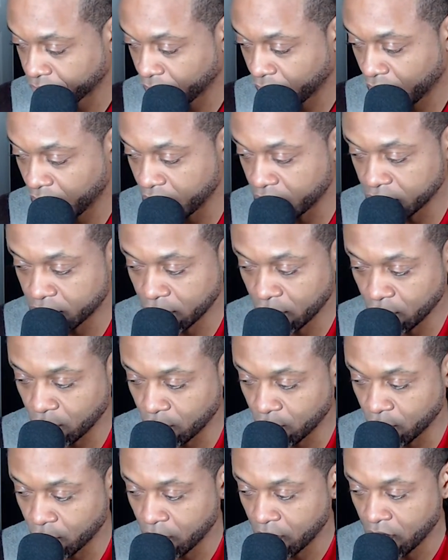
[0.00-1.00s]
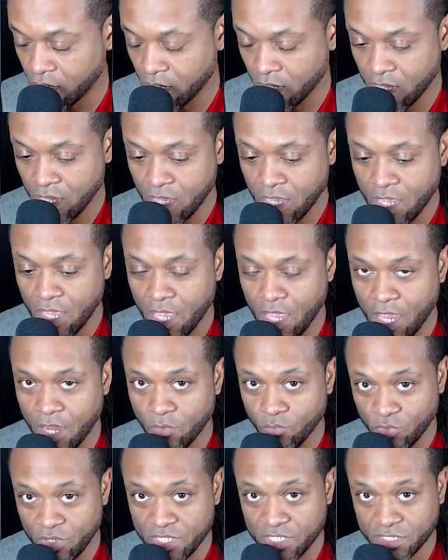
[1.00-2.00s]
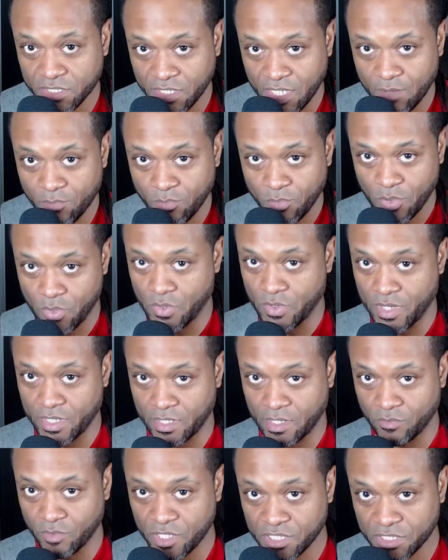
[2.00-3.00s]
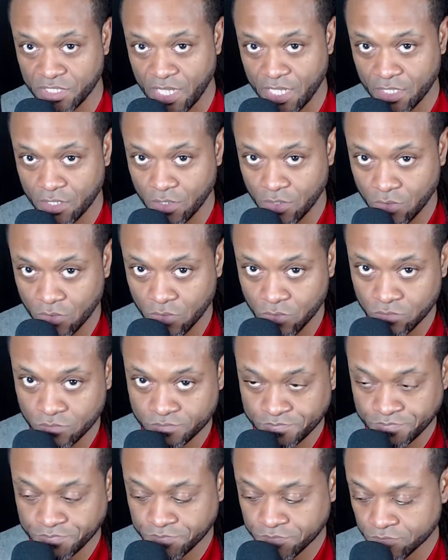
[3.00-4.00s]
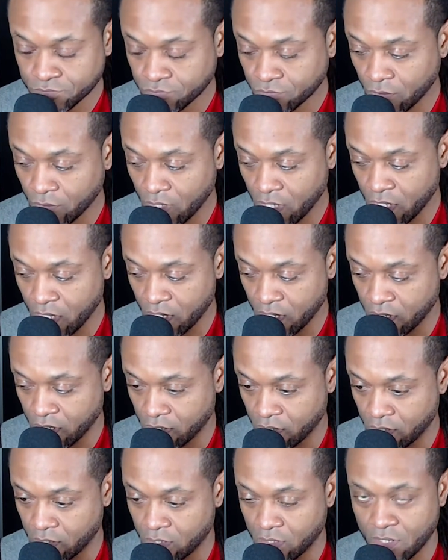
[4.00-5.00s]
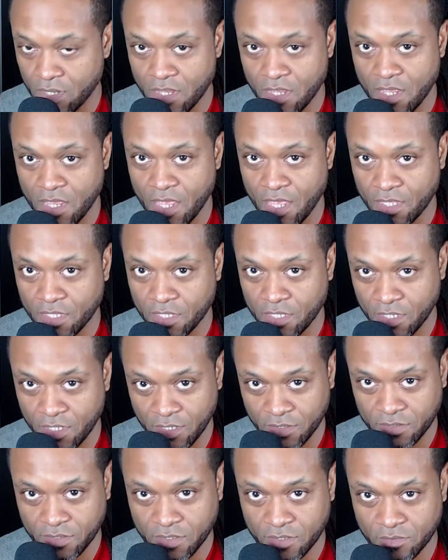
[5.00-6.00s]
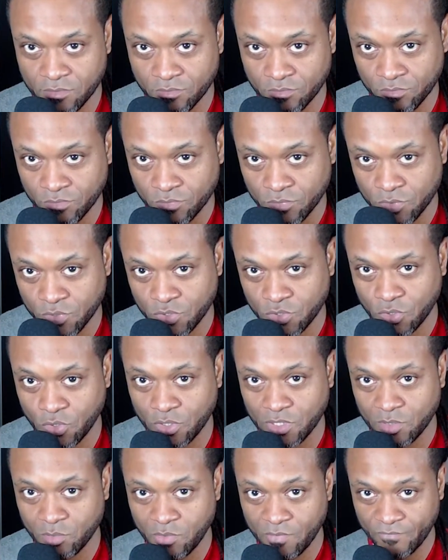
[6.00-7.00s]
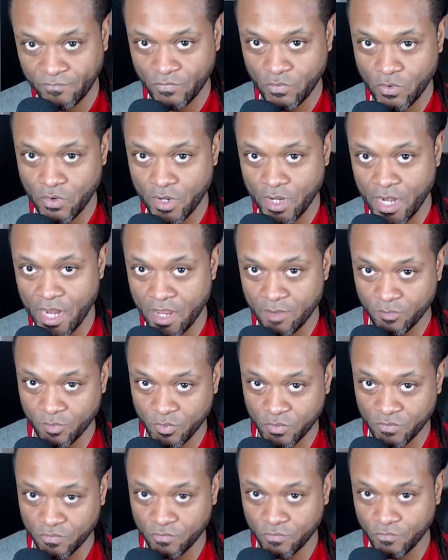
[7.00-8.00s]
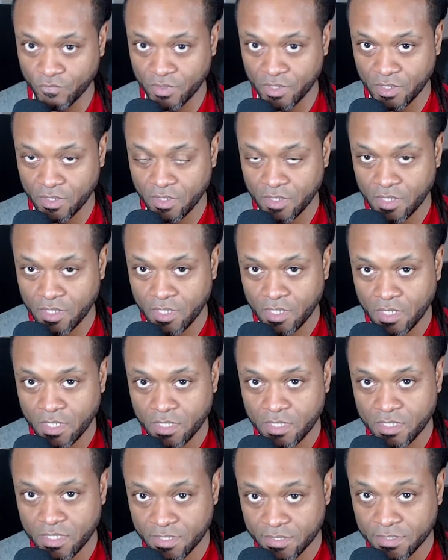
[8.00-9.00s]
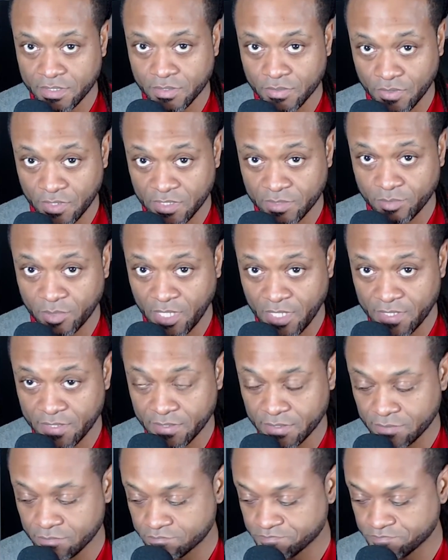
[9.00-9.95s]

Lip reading: And so I reached that point, I reached that goal, and I cut them shortly before I moved into this place.